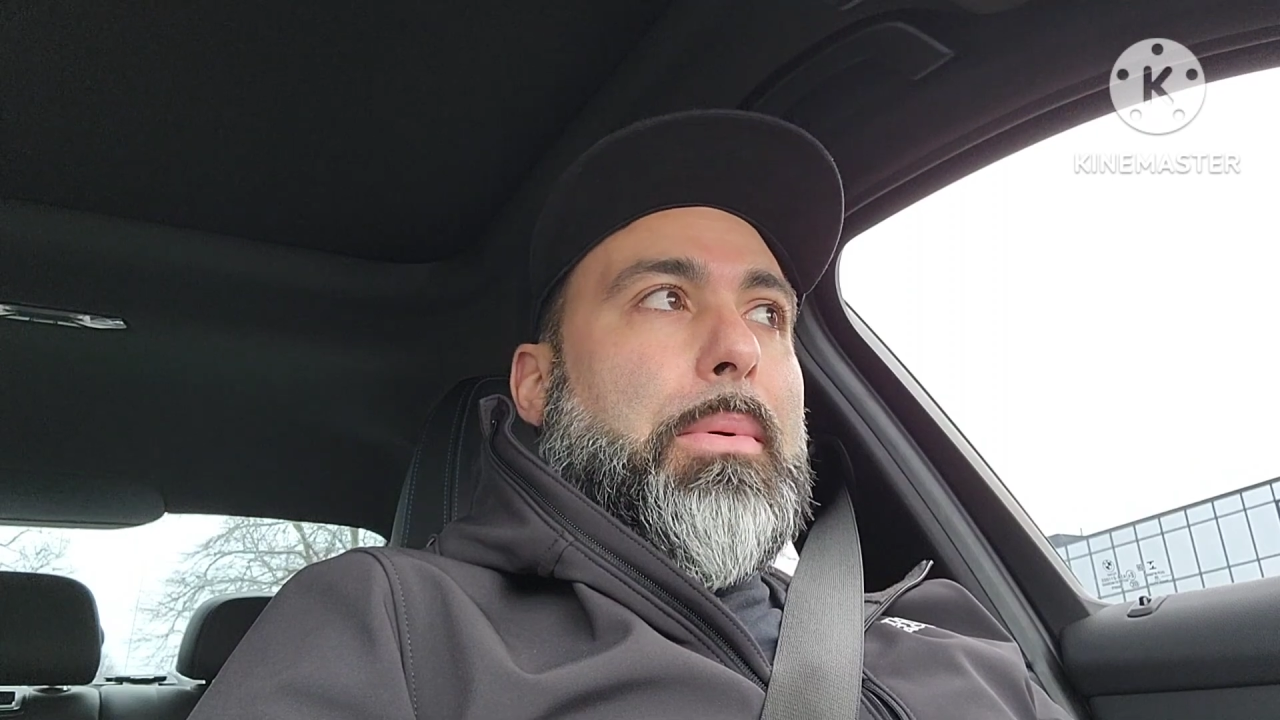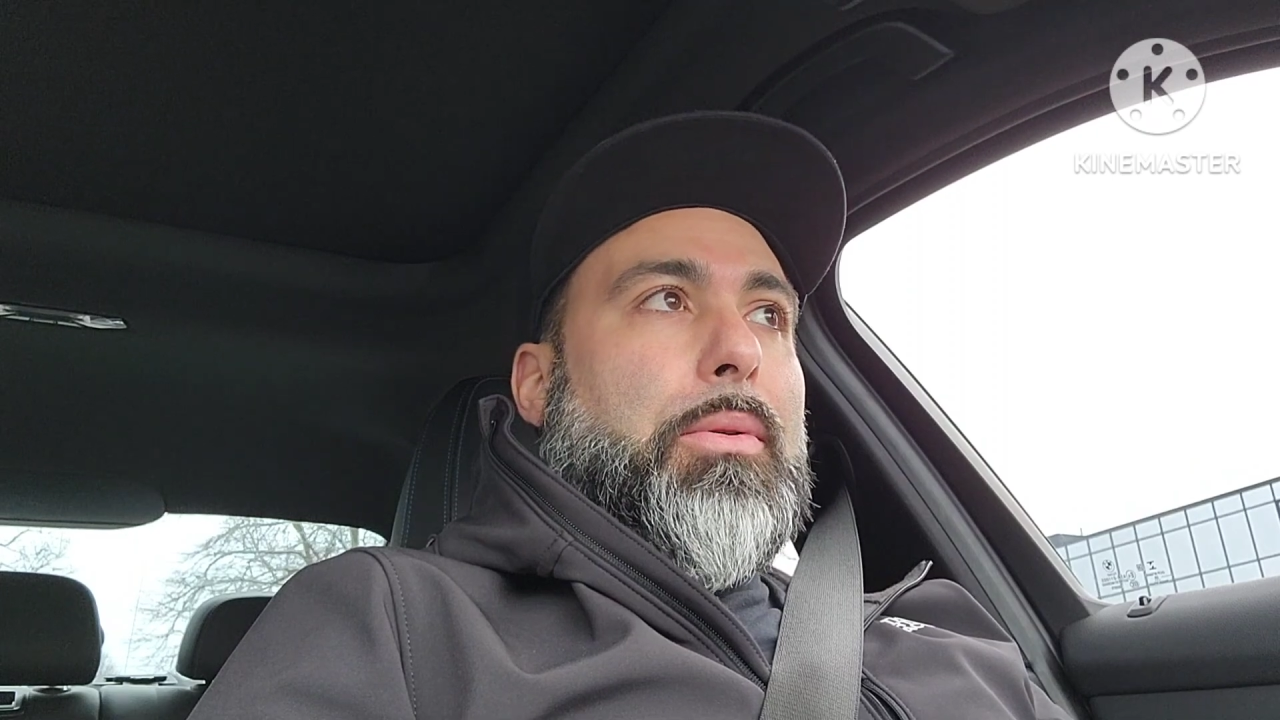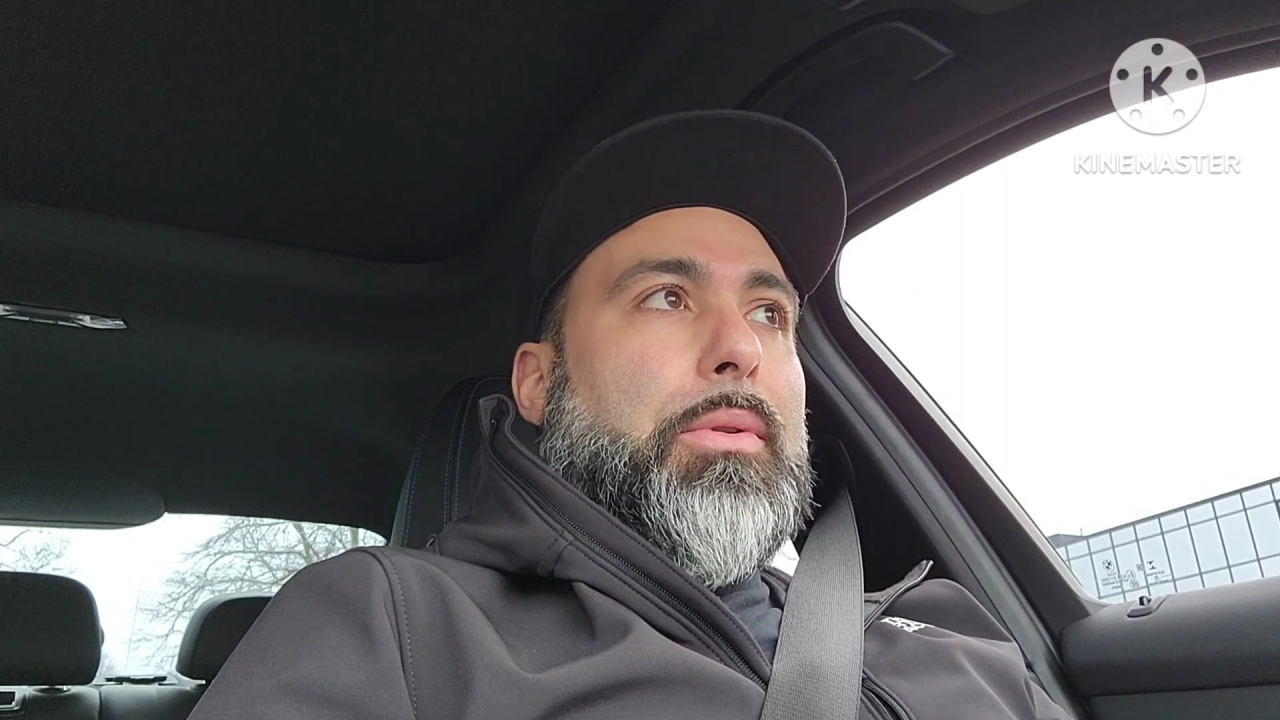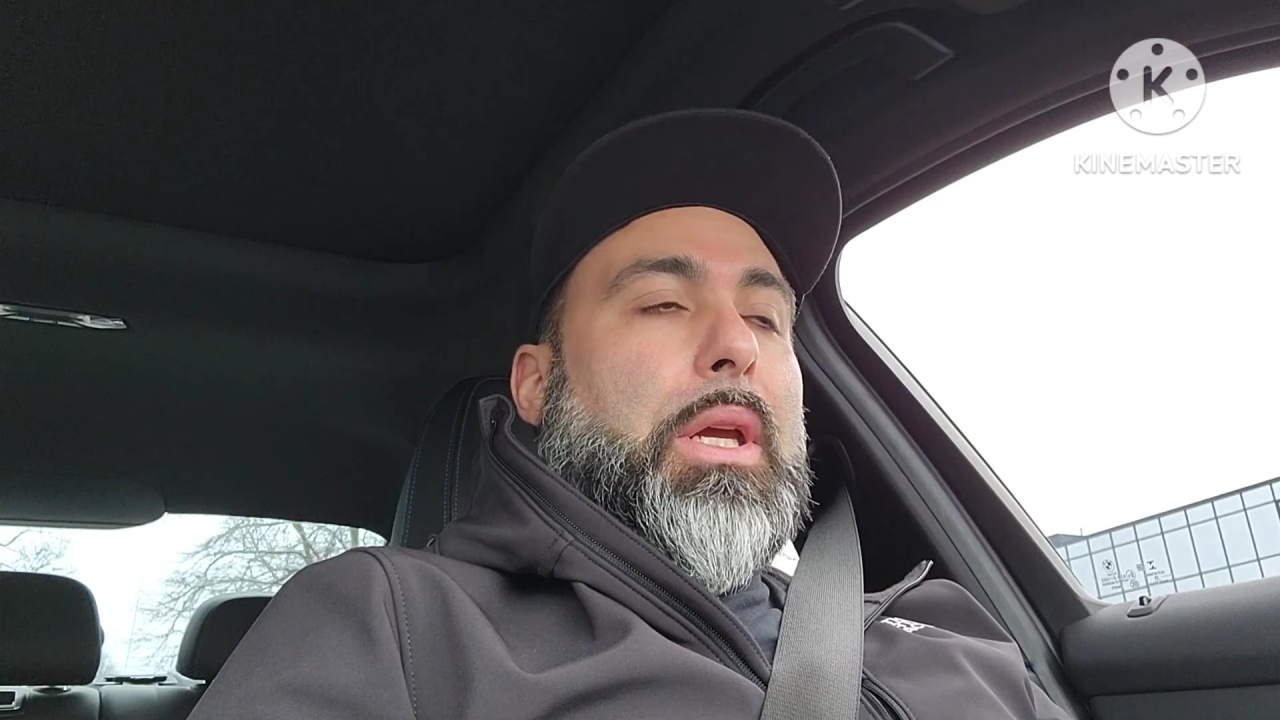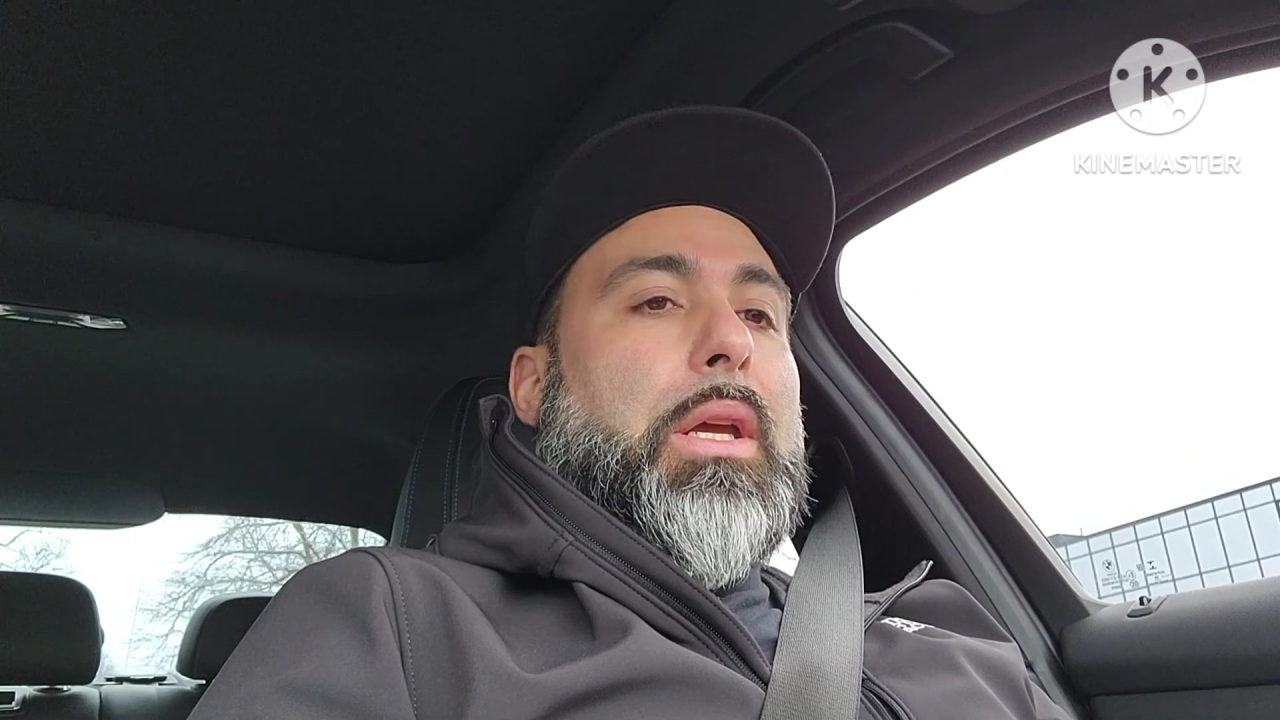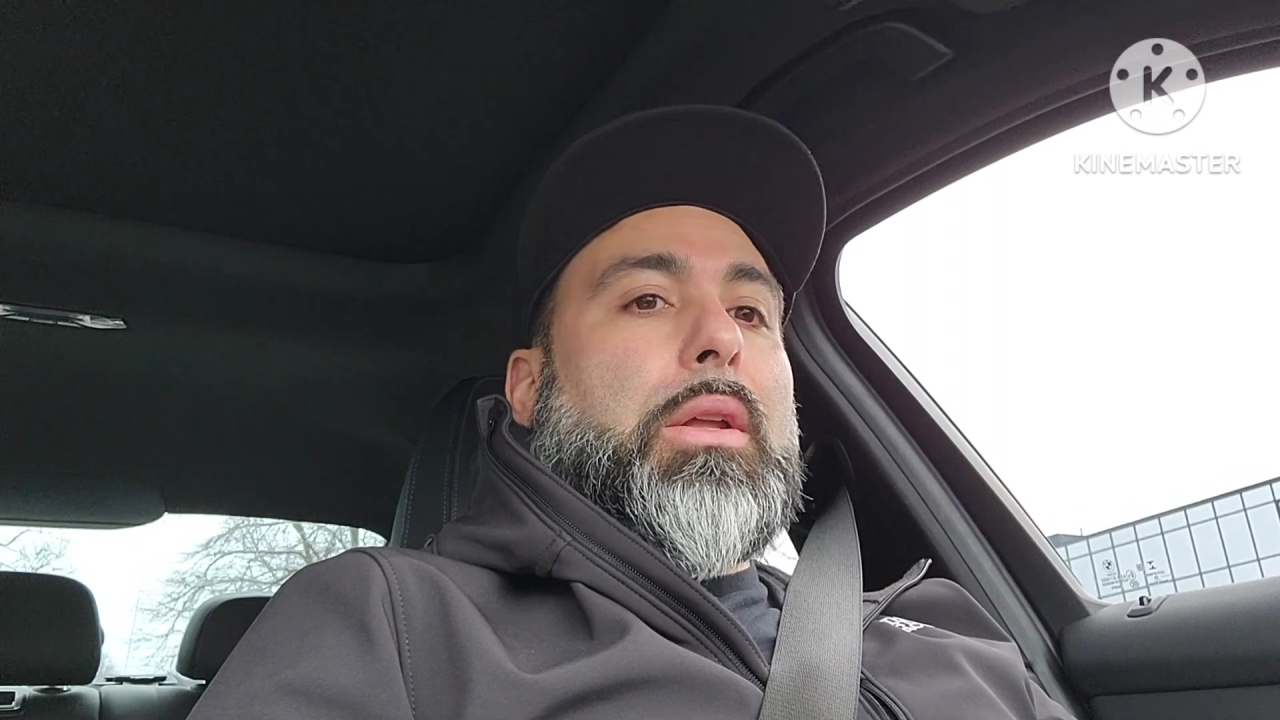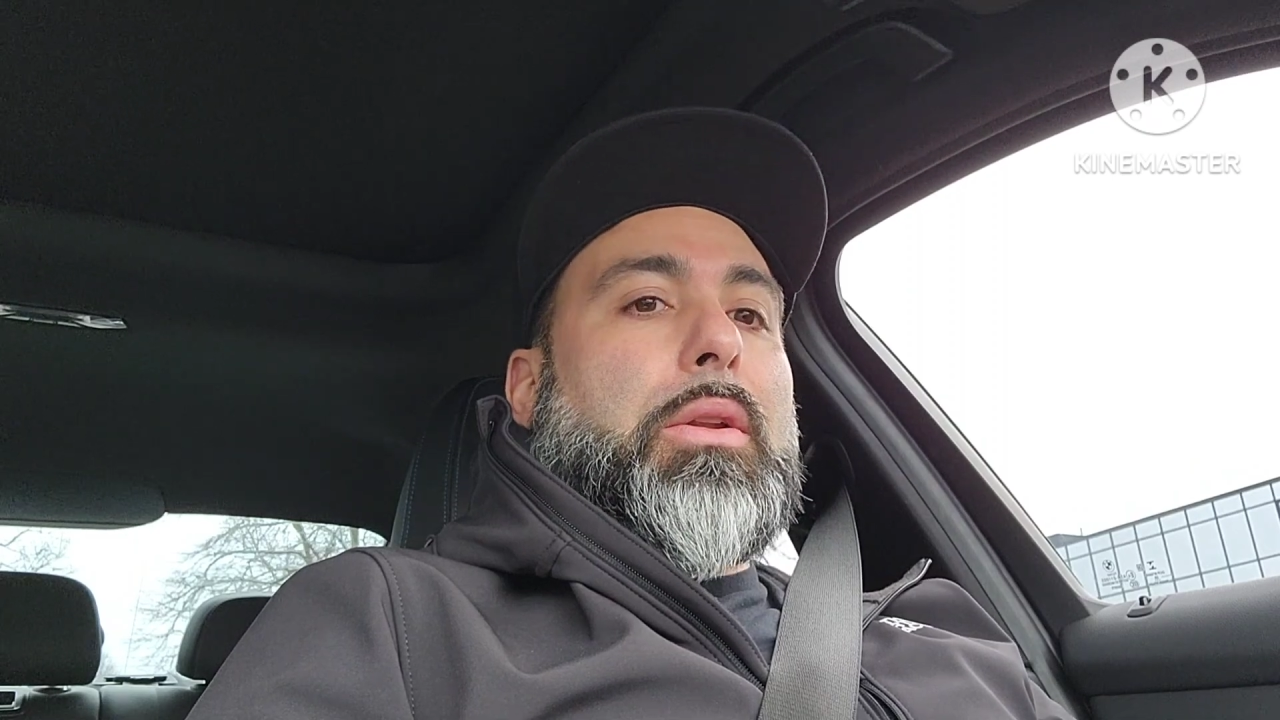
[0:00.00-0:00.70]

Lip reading: only,